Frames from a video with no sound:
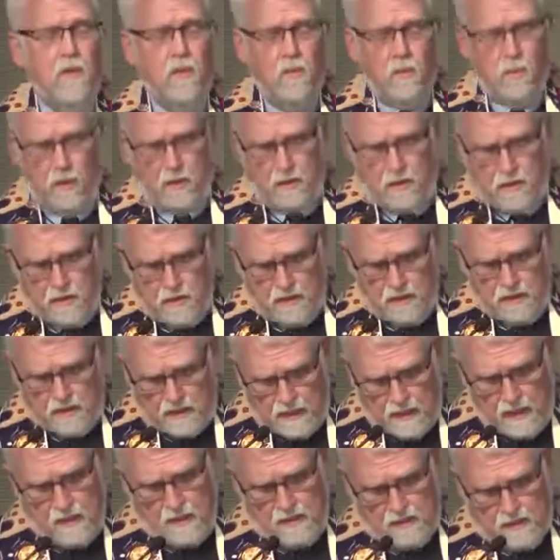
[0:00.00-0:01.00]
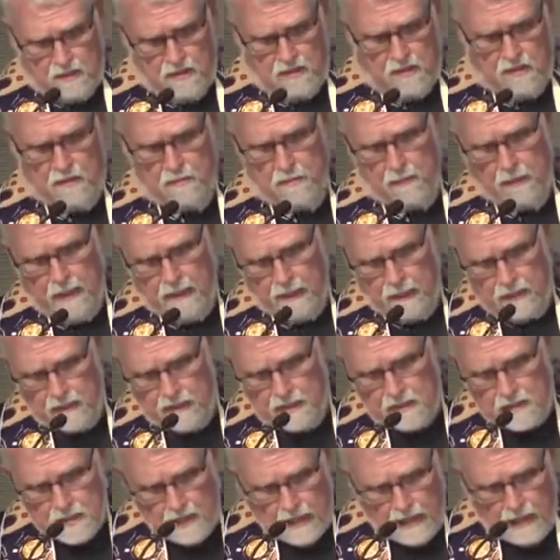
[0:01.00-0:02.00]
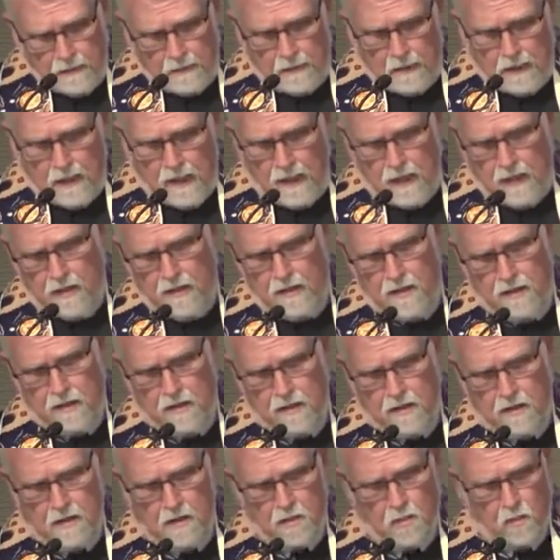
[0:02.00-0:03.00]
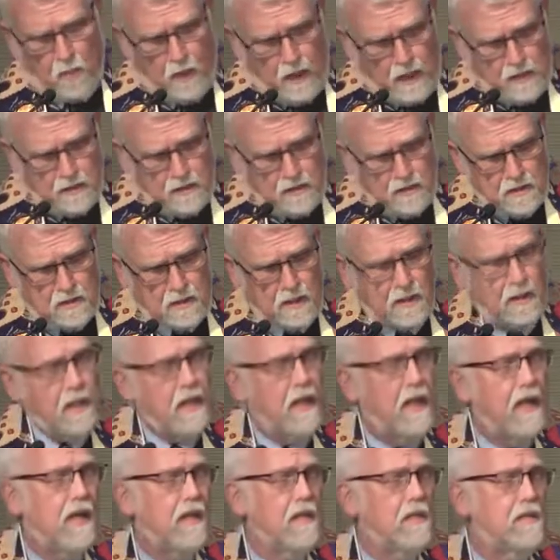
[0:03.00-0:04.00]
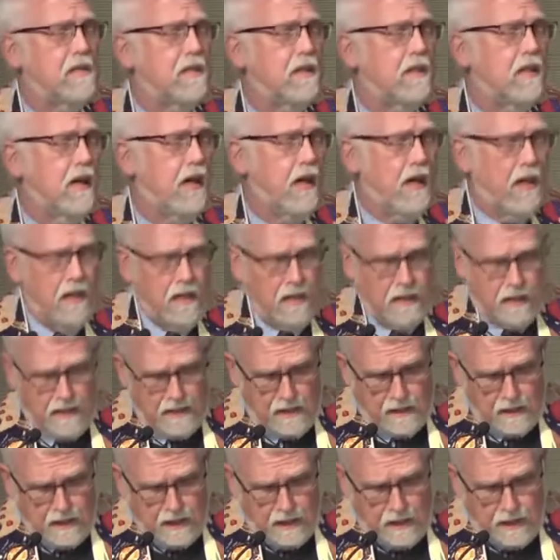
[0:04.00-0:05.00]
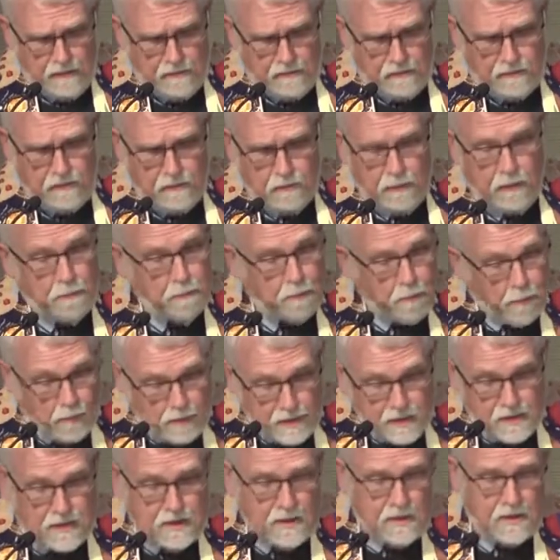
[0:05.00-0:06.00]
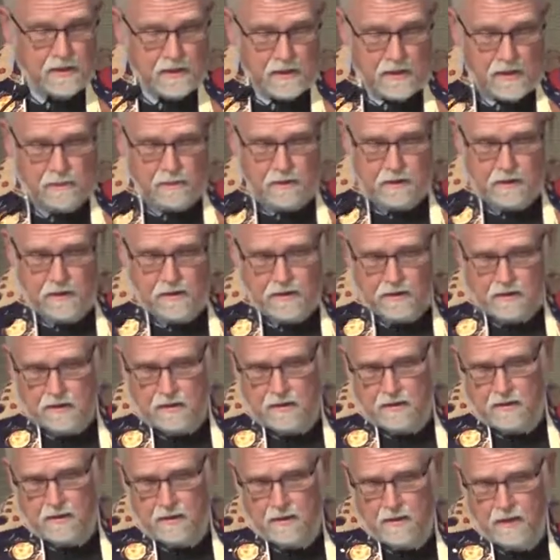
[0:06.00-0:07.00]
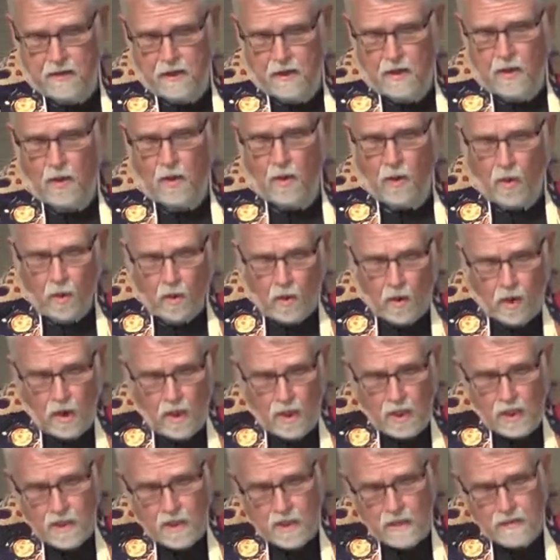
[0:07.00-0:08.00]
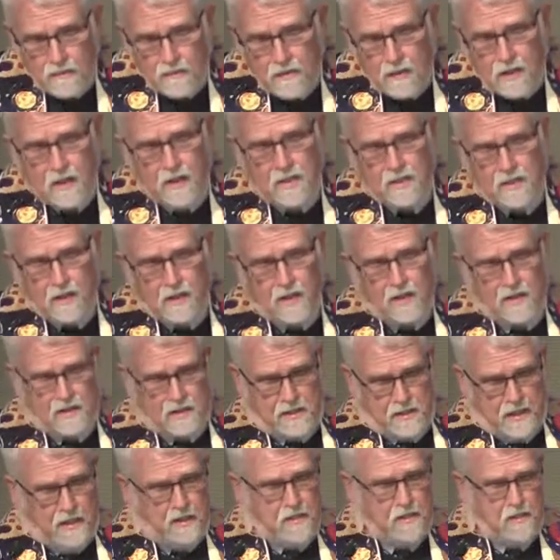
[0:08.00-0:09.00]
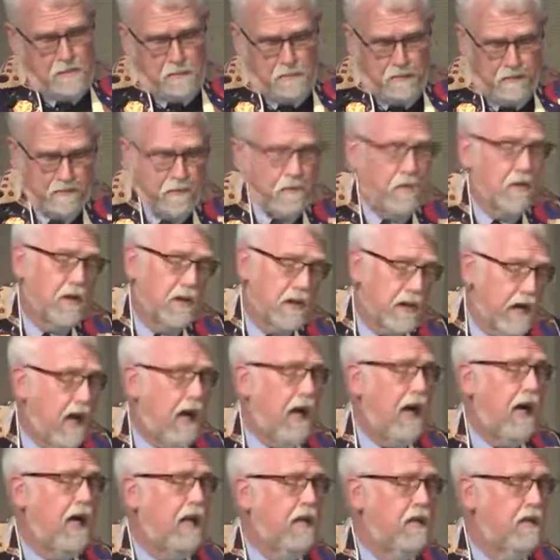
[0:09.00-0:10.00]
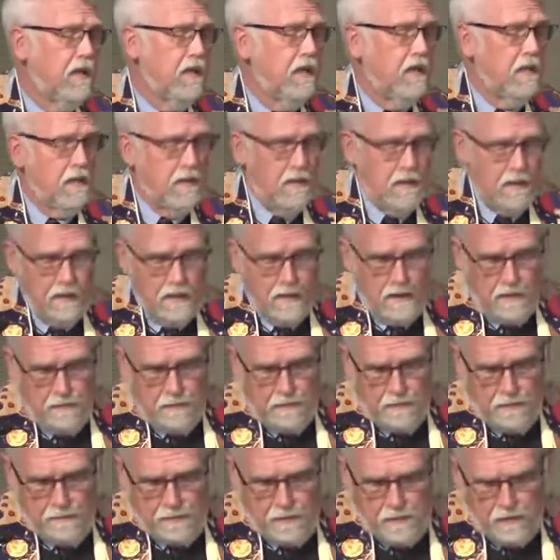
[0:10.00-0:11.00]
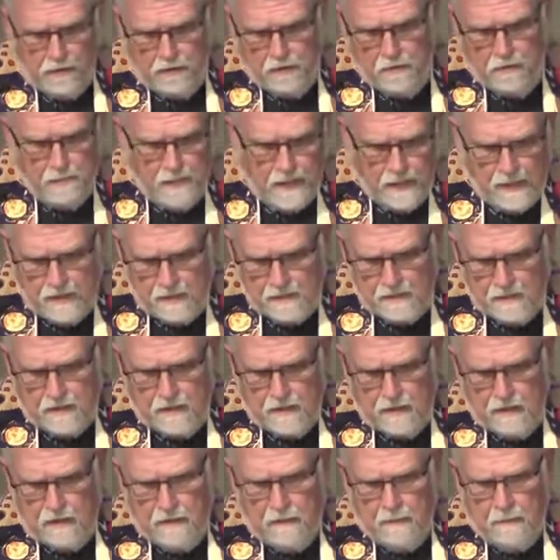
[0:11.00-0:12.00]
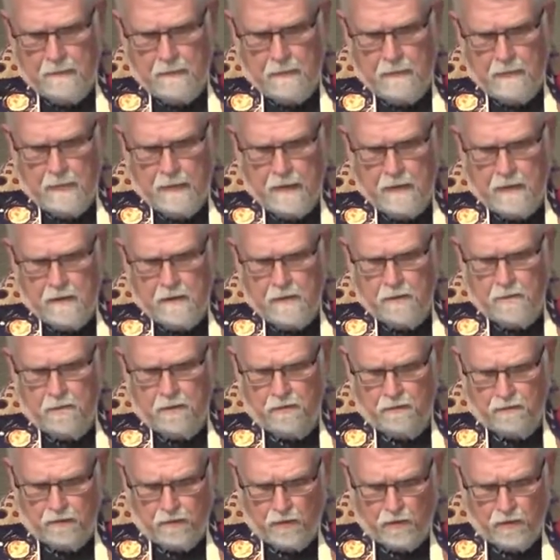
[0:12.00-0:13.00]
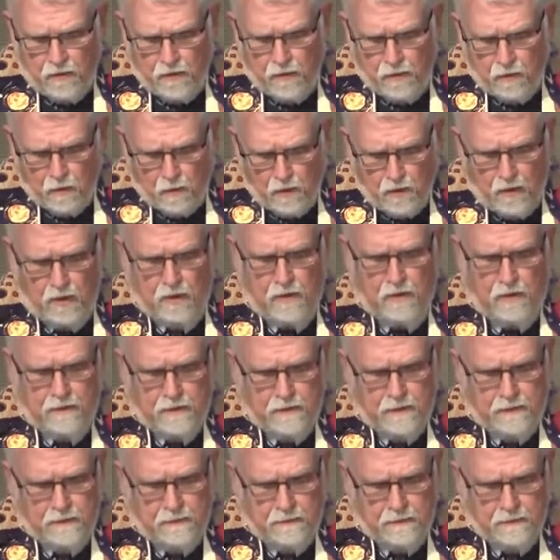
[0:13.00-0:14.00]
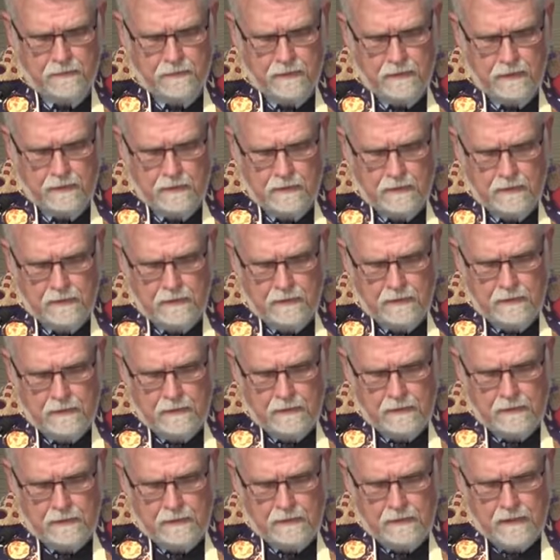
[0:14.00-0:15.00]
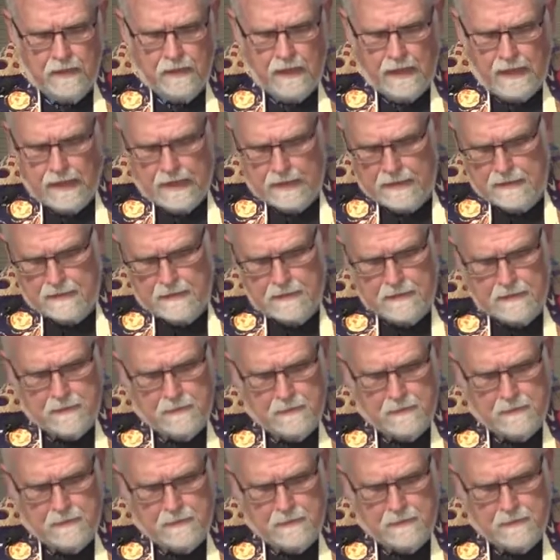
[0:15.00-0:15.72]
with diseases by contaminating the earth's waters and lands and air and life with poisonous substances. All of these are sins before God, before humanity, before the world. The end.